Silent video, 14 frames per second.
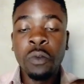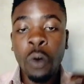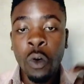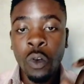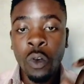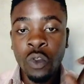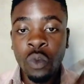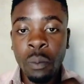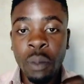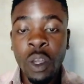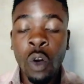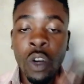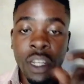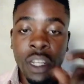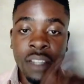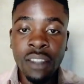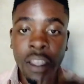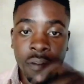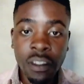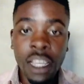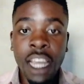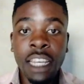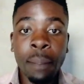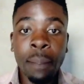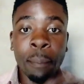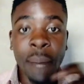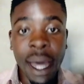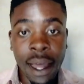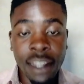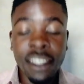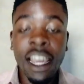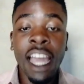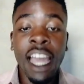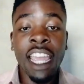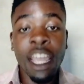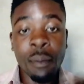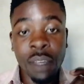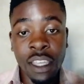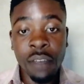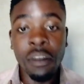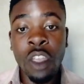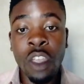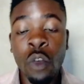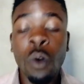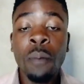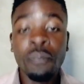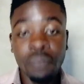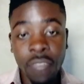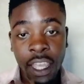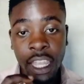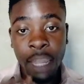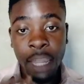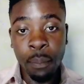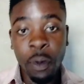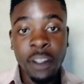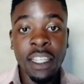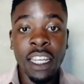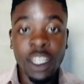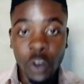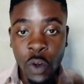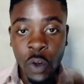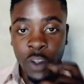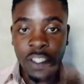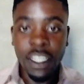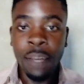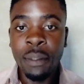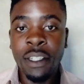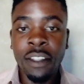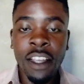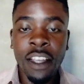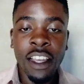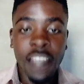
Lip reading: to be on the safe side, but I am giving you the important concept.